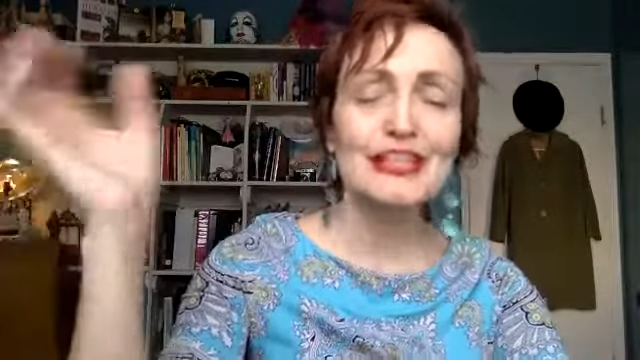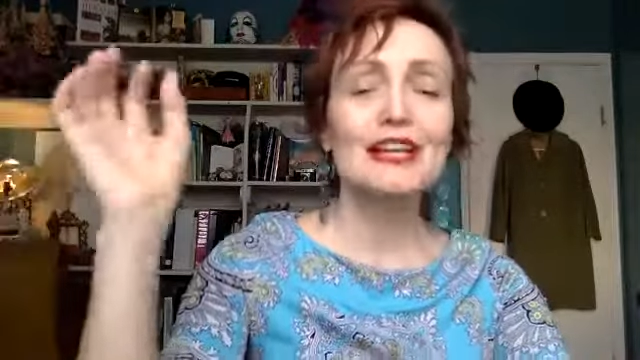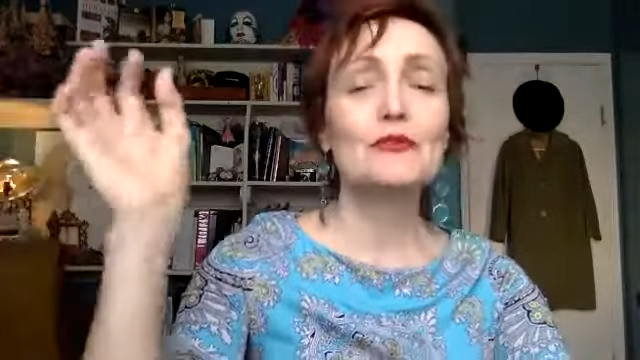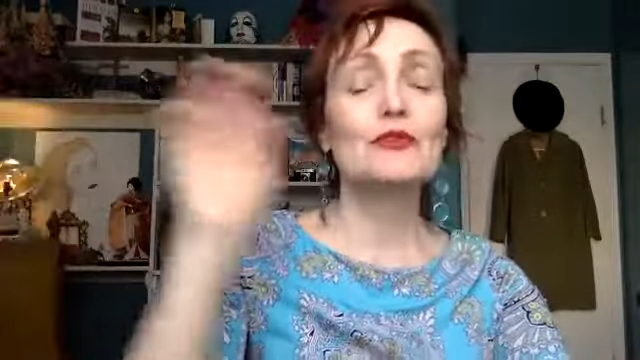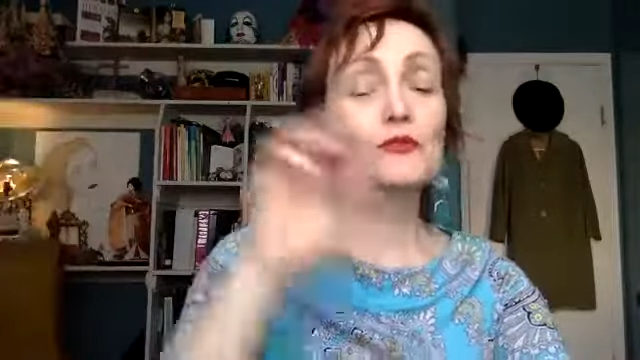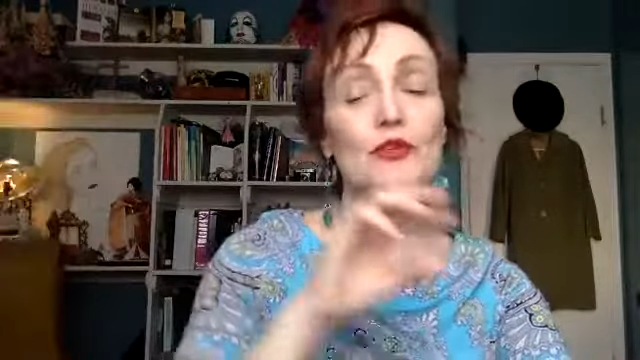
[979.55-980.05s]

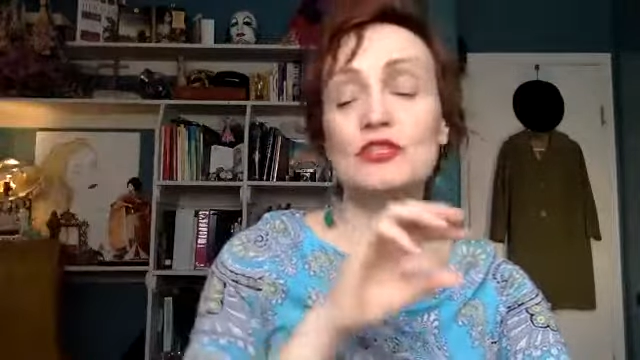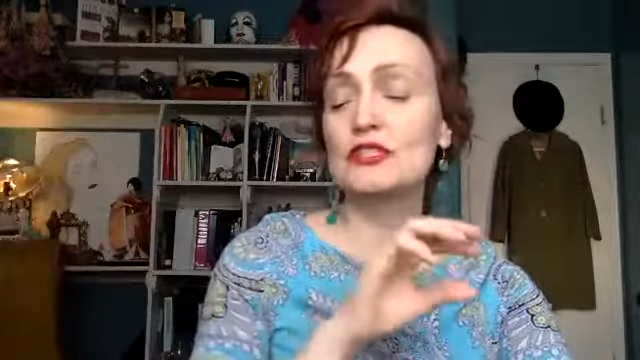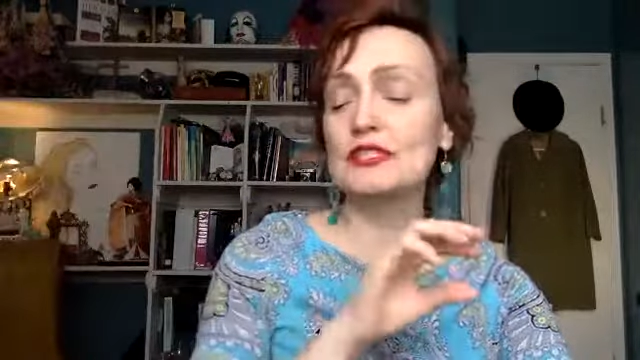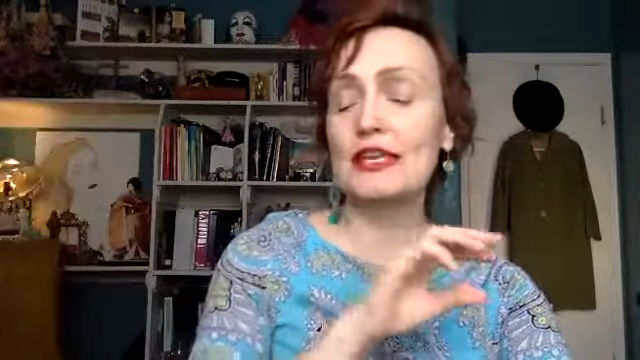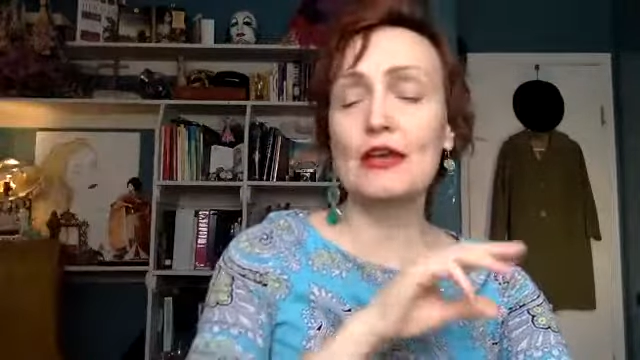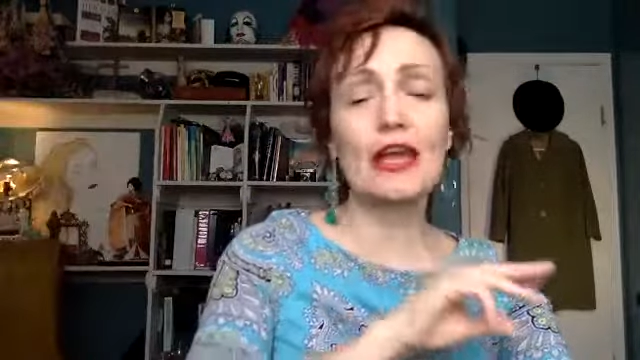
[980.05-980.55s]
we just,
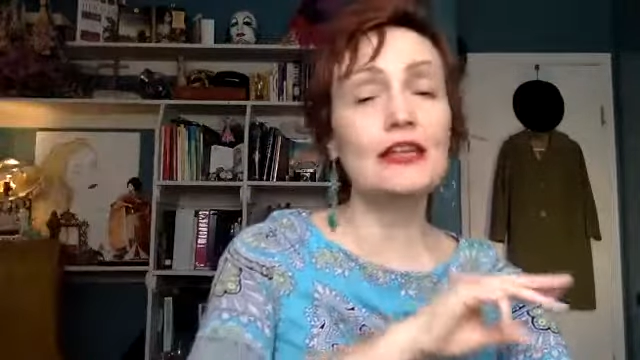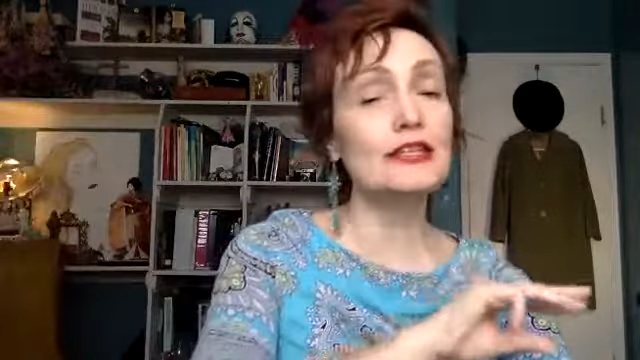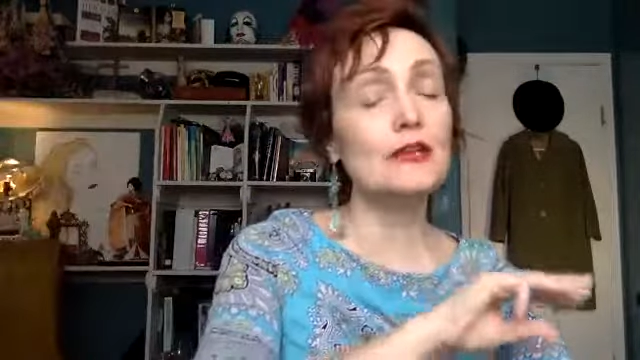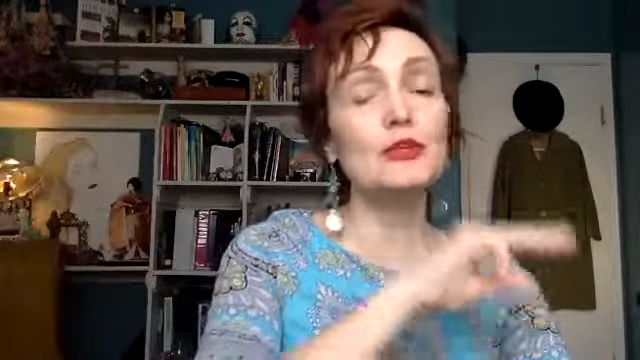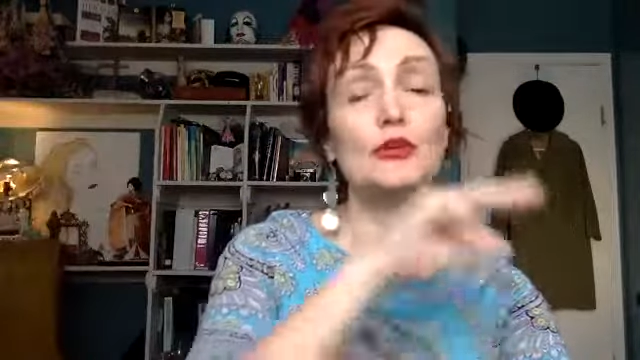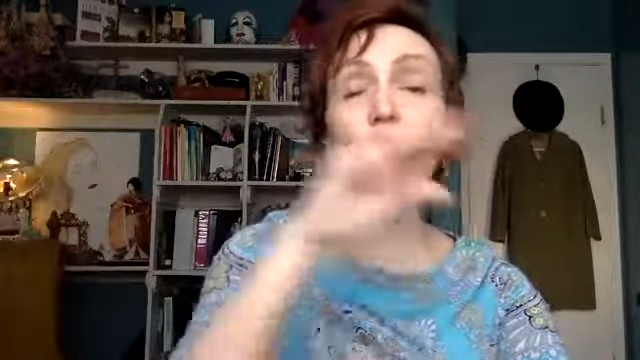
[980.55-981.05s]
anytime
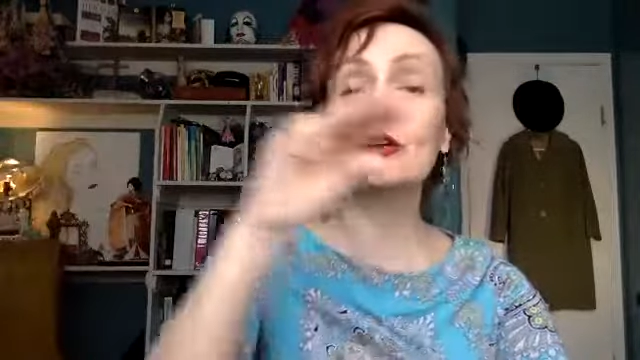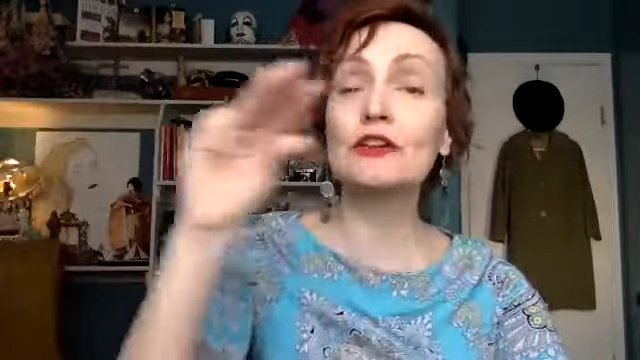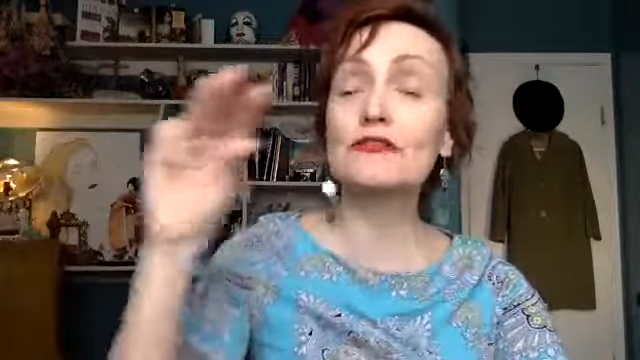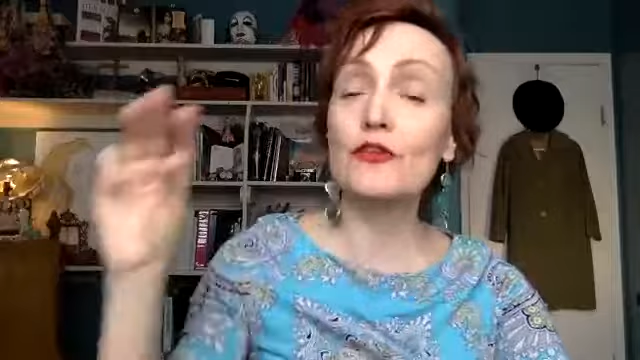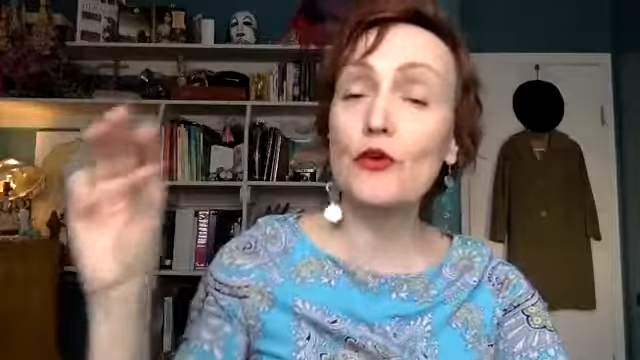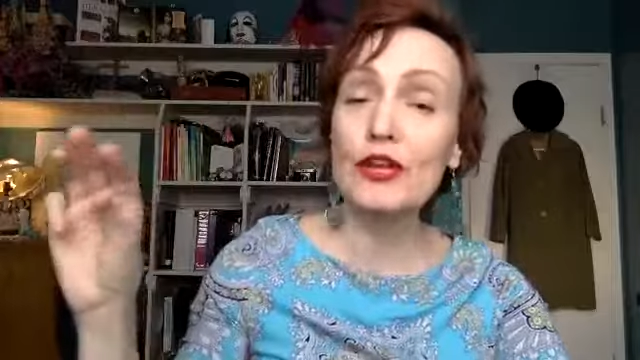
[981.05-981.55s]
you hear a
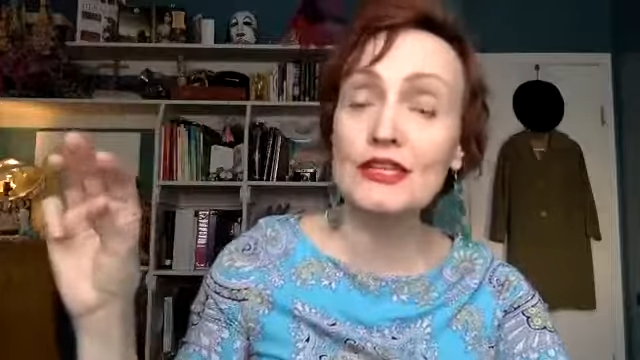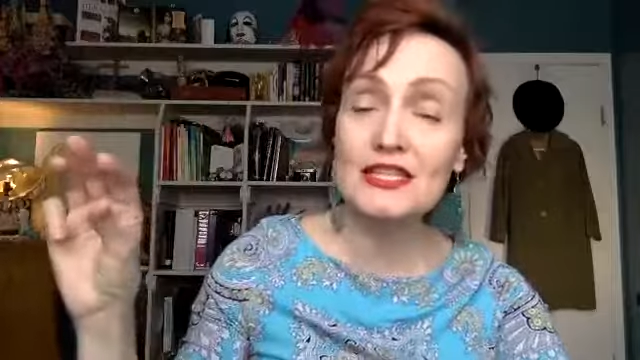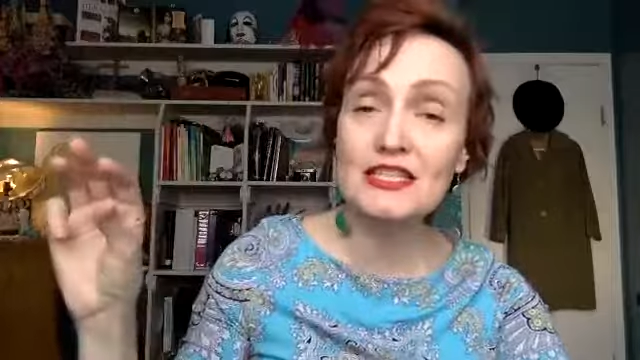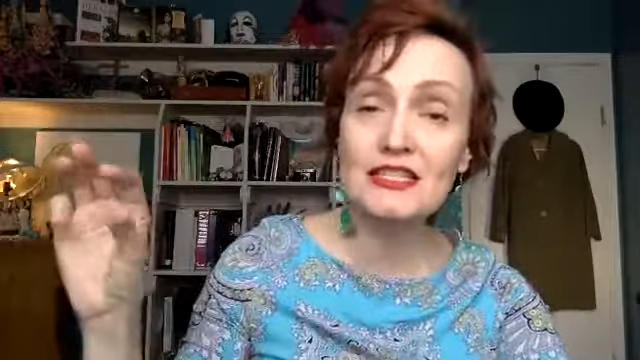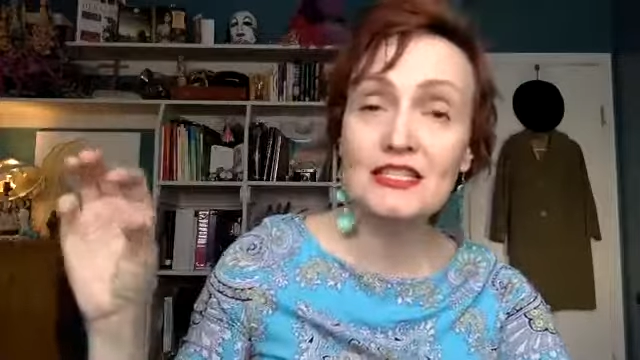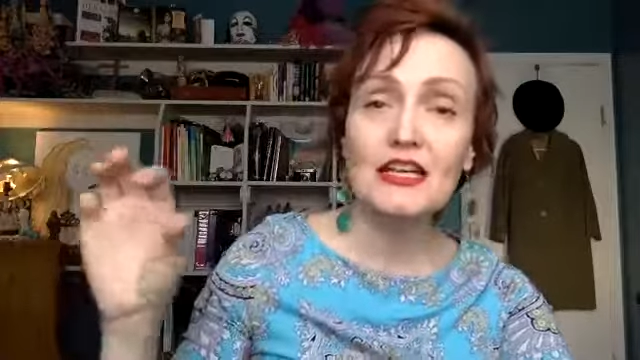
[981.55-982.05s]

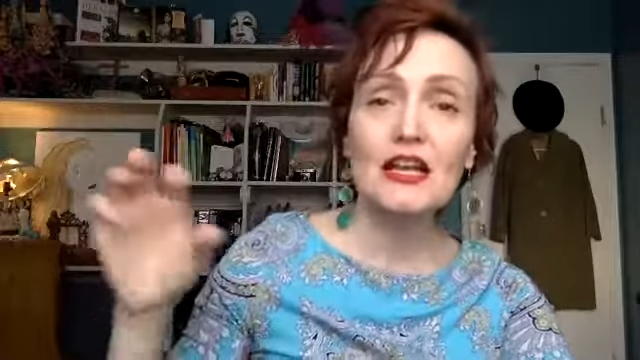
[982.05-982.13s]
voice